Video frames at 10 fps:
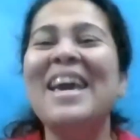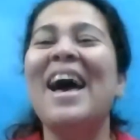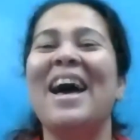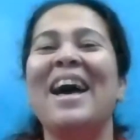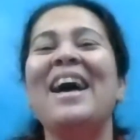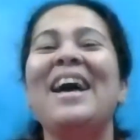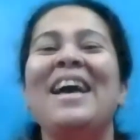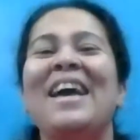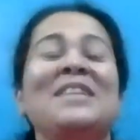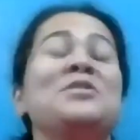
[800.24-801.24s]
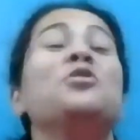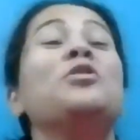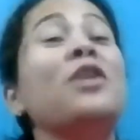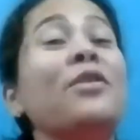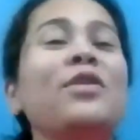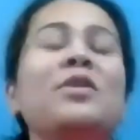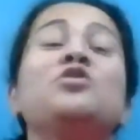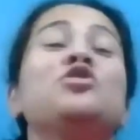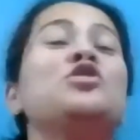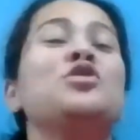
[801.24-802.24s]
Yeah. No. And you could have
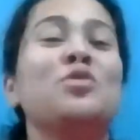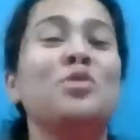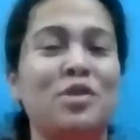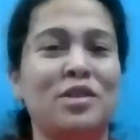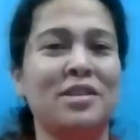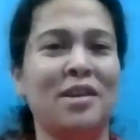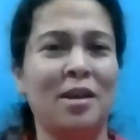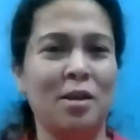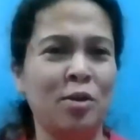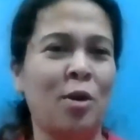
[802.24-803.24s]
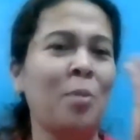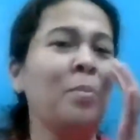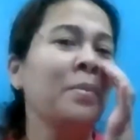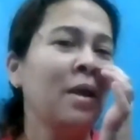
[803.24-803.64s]
introduced, you know,